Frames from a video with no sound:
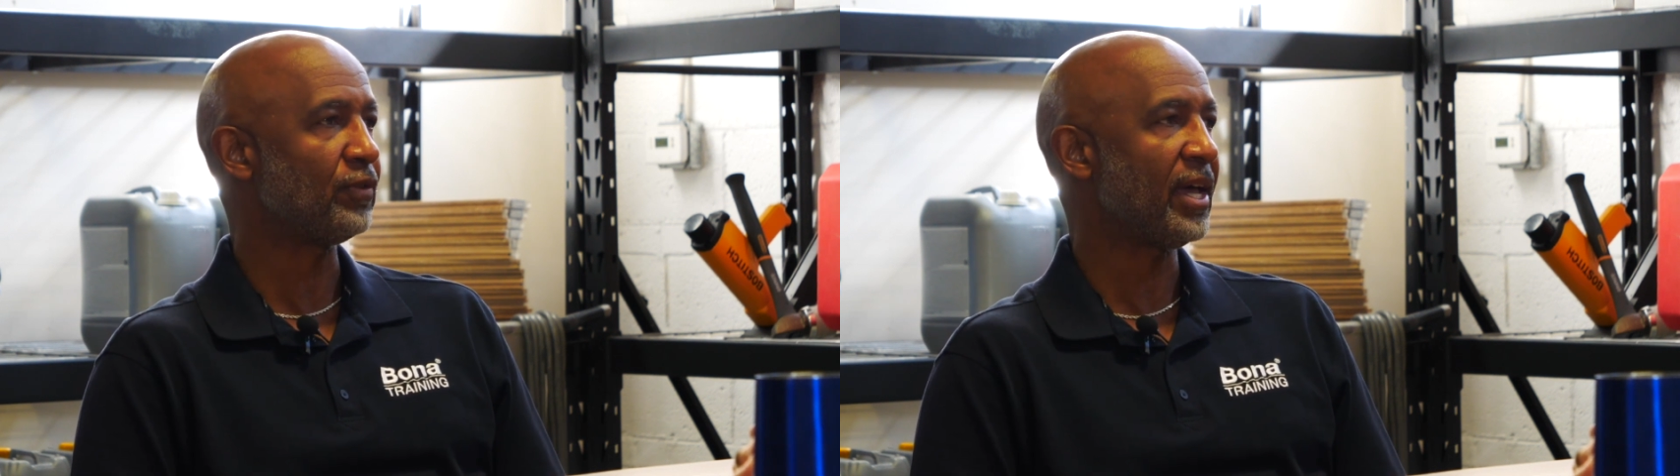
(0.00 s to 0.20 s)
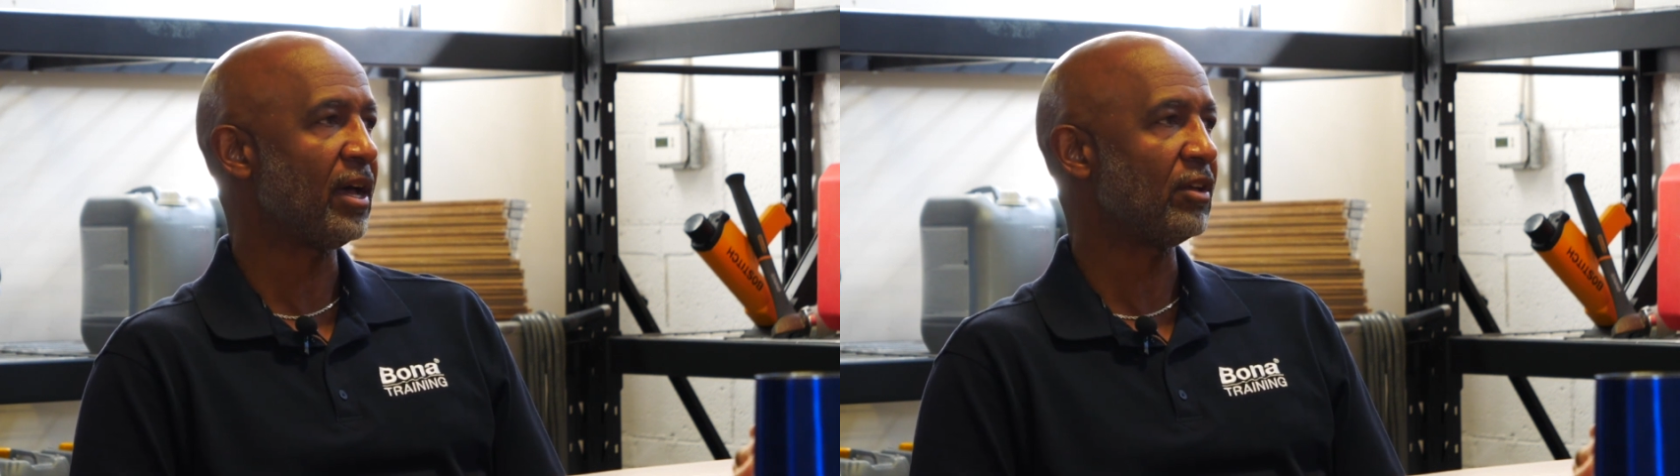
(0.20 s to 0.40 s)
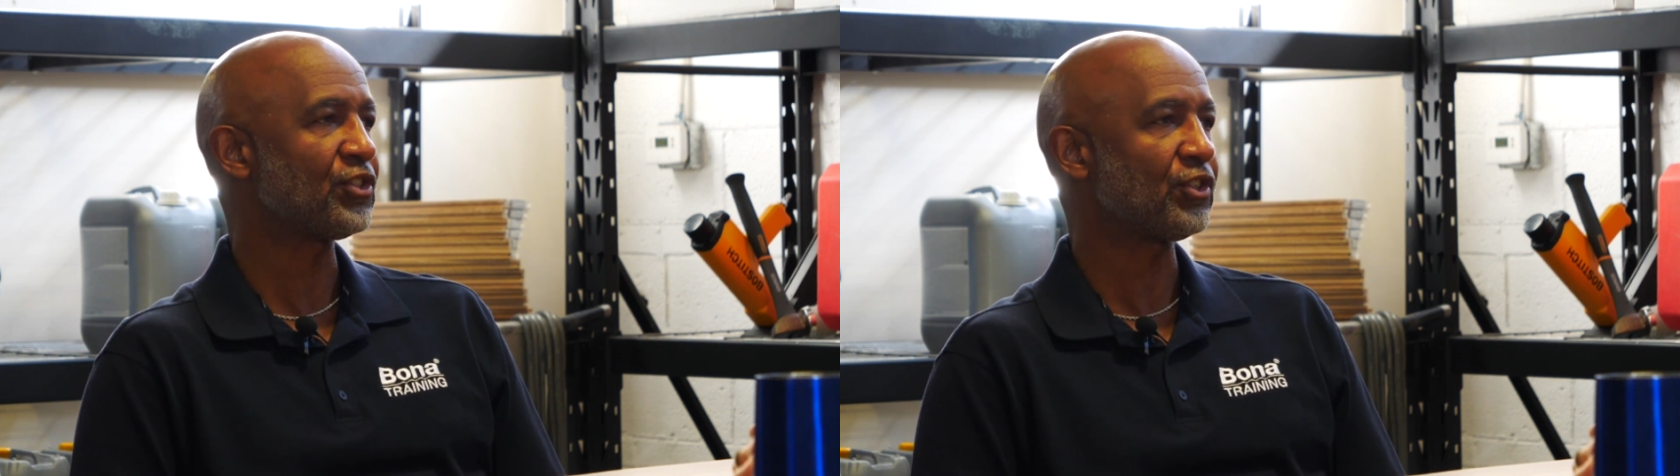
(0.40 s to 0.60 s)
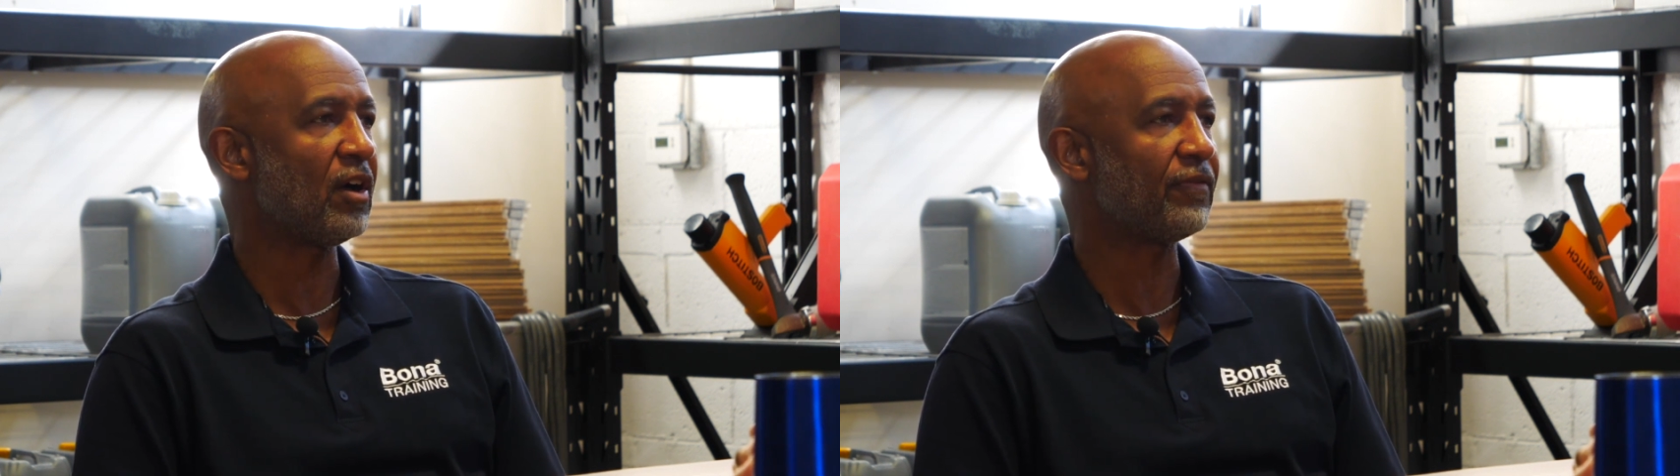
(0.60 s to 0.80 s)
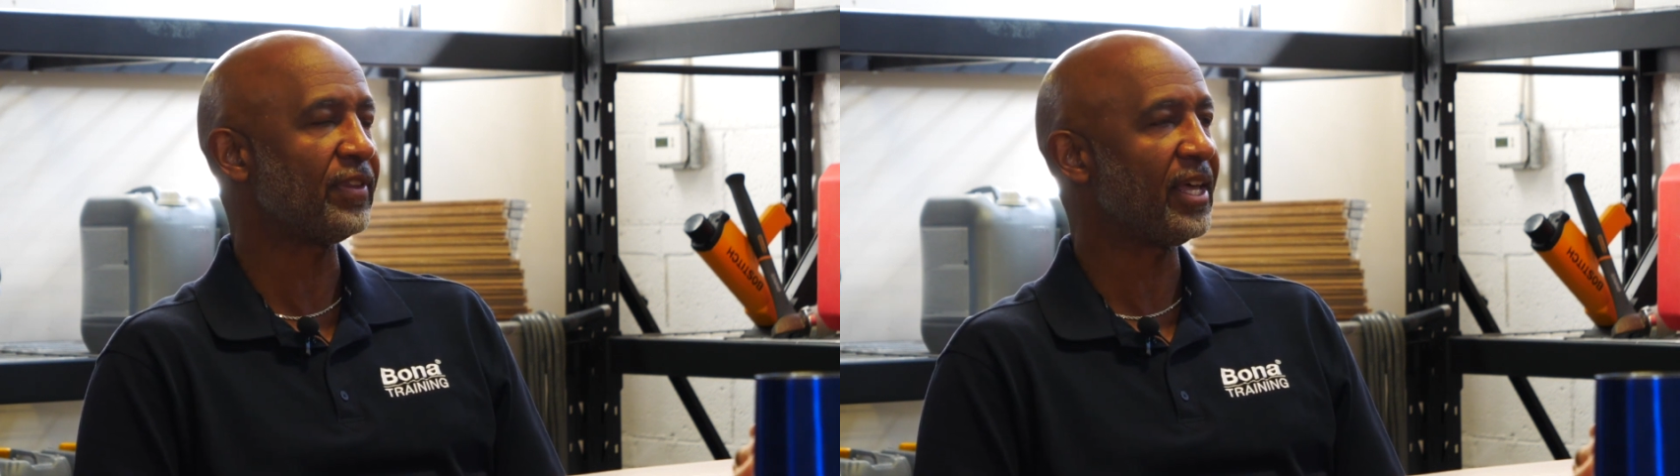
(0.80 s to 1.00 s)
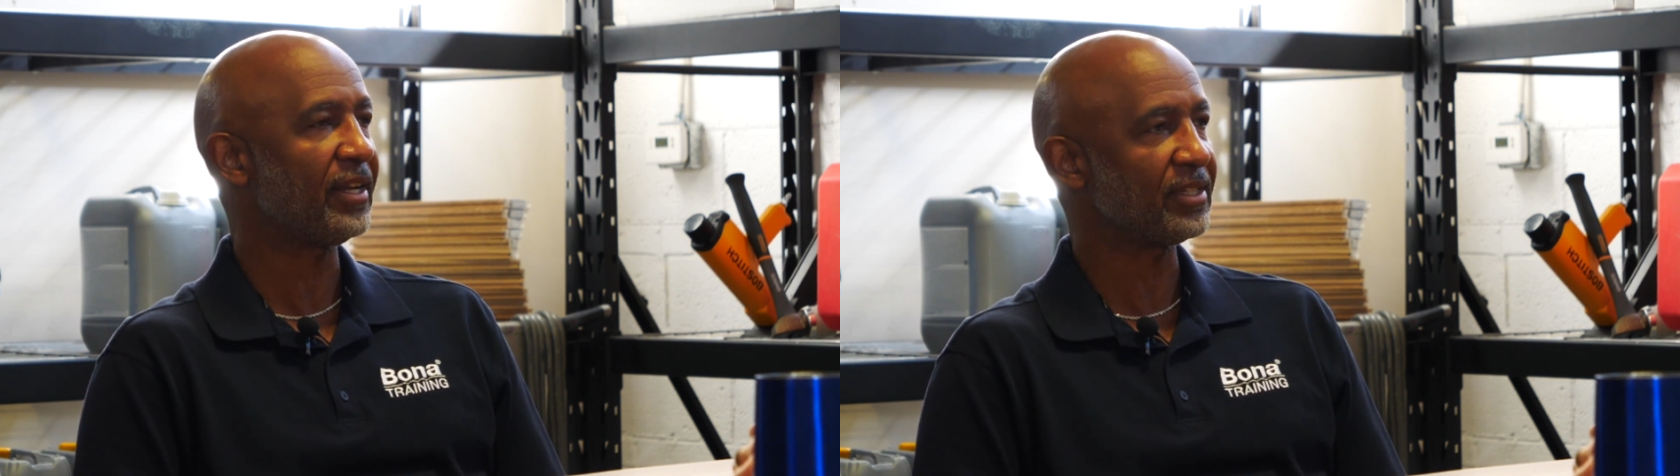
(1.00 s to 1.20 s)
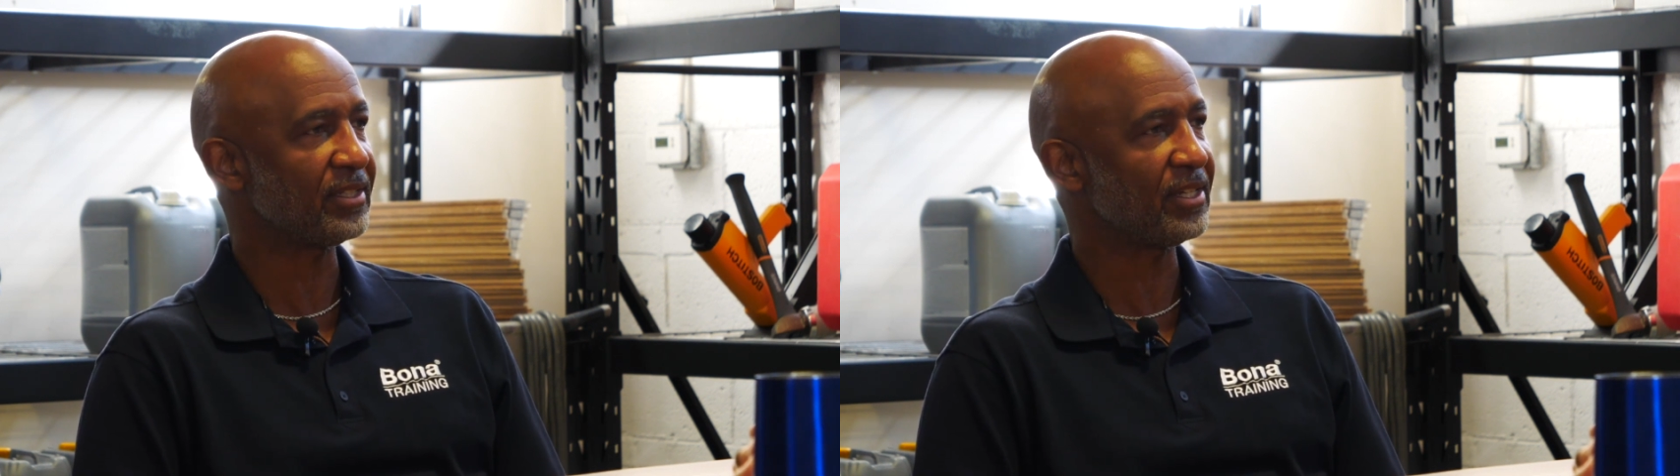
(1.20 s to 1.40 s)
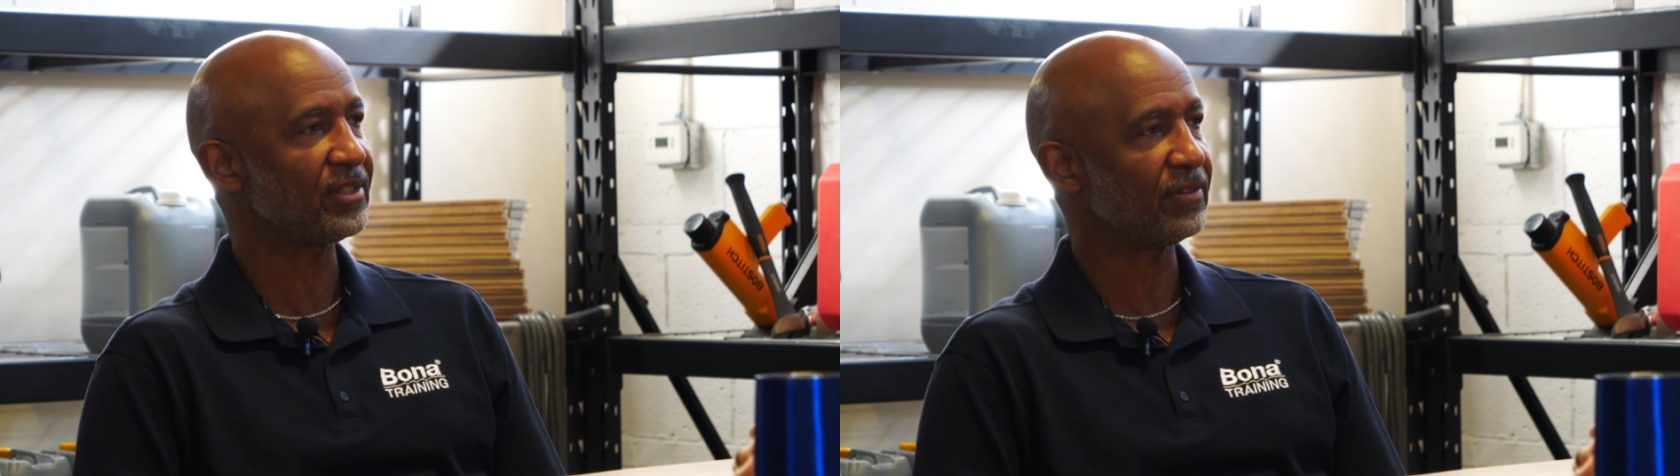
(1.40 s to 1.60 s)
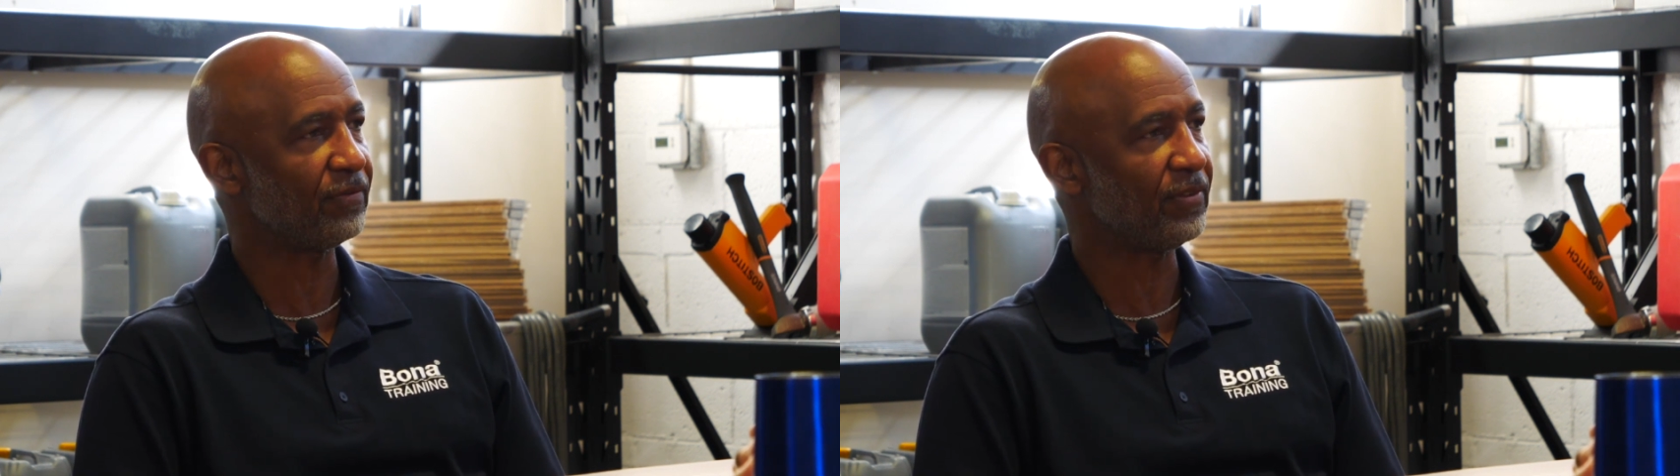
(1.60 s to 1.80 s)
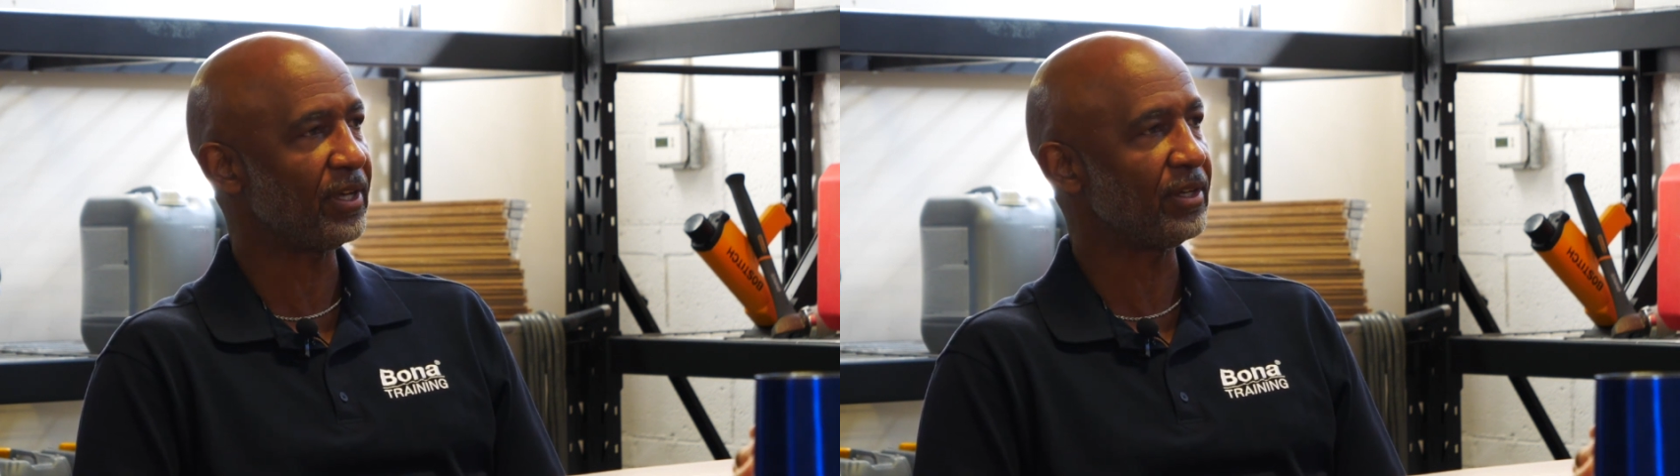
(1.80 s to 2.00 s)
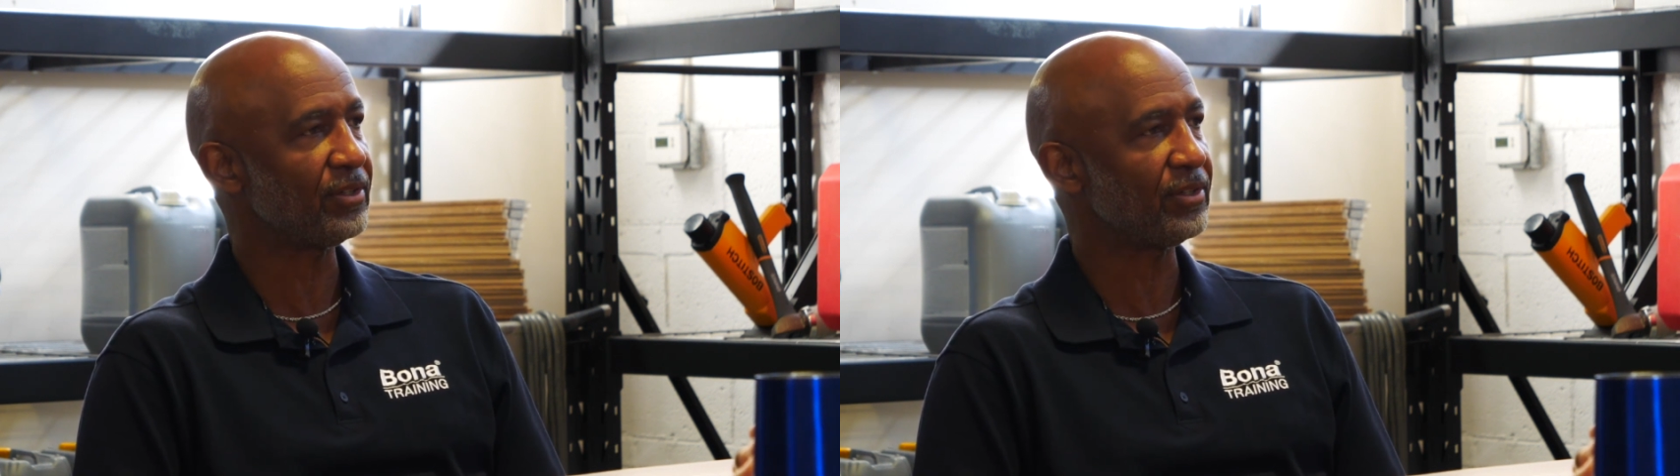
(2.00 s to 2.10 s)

now softened that existing finish